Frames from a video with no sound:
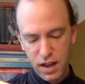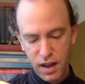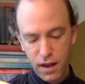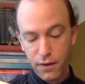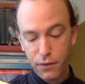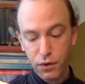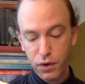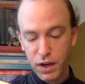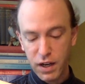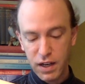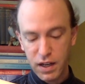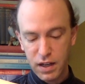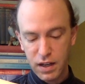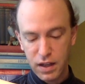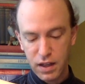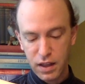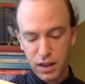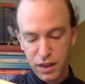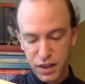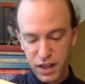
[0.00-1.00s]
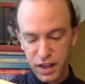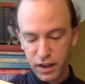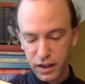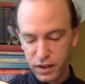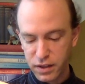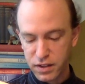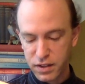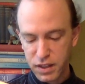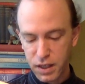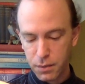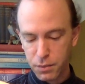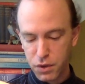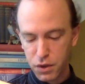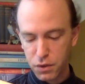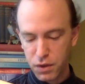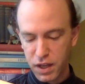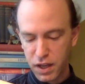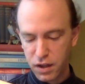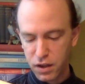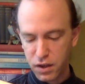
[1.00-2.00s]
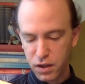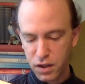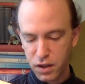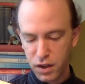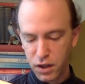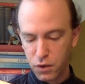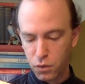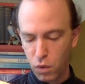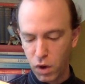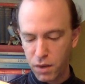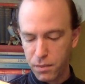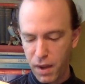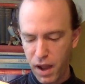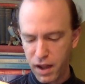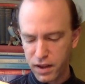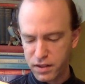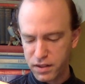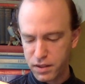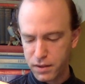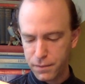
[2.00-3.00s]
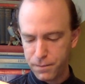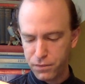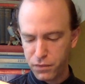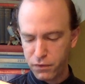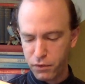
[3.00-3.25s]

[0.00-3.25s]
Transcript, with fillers: Every thing seemed unique in one mass.